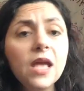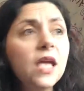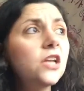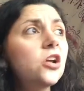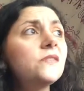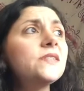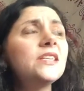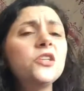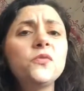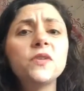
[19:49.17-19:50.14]
and all of a
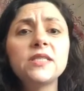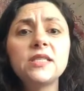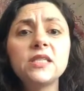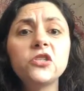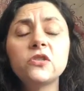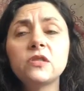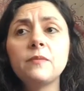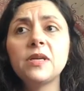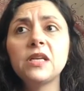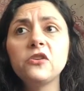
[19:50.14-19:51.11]
sudden you feel sick to your
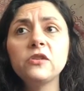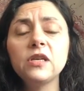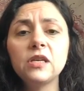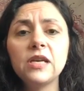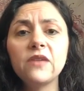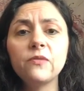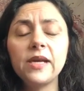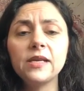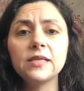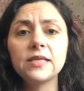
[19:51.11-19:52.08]
stomach and you're like gonna have a
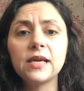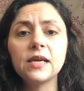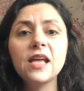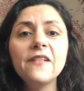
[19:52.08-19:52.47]
panic attack,